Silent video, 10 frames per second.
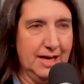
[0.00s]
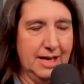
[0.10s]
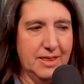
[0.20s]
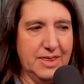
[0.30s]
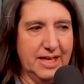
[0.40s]

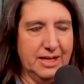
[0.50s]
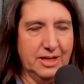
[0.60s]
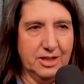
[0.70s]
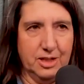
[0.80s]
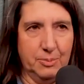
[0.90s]
that
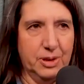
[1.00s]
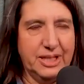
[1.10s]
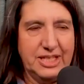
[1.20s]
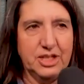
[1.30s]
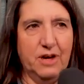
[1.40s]
the
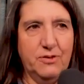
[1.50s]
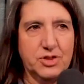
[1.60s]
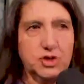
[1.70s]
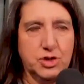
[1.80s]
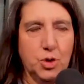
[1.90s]
police
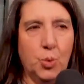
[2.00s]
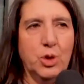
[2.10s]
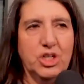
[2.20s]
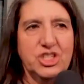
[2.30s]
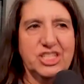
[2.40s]
officers
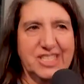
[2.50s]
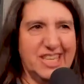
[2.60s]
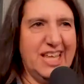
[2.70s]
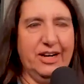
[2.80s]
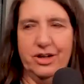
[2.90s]
weren't just
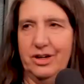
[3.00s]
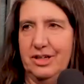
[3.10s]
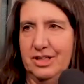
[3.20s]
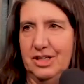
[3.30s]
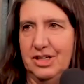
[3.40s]
there
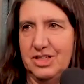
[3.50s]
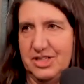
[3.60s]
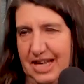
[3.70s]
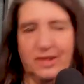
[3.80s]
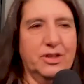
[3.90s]
to
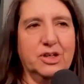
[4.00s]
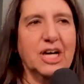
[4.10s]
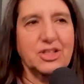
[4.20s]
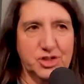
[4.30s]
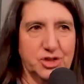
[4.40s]
take their
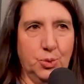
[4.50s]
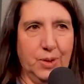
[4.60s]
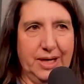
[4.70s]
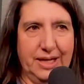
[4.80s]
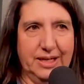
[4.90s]
cousins
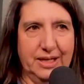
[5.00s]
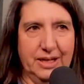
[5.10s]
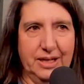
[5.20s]
away